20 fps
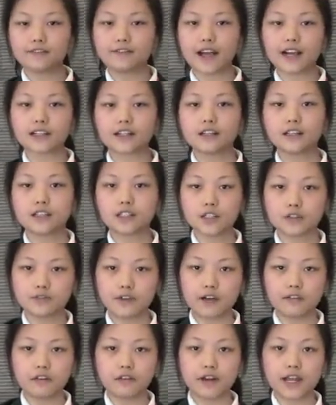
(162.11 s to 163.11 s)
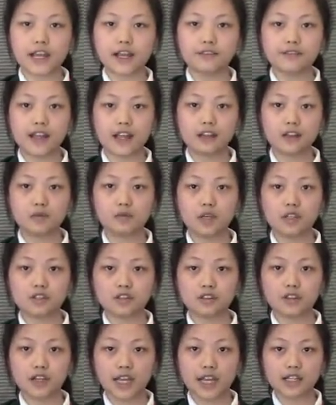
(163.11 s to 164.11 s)
effect on the survival rate of
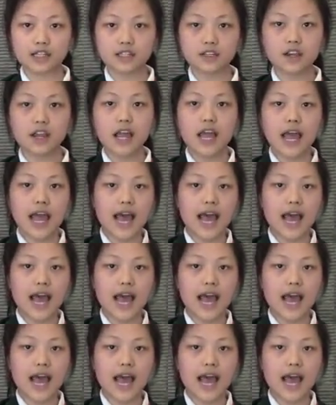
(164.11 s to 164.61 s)
endometrial cancer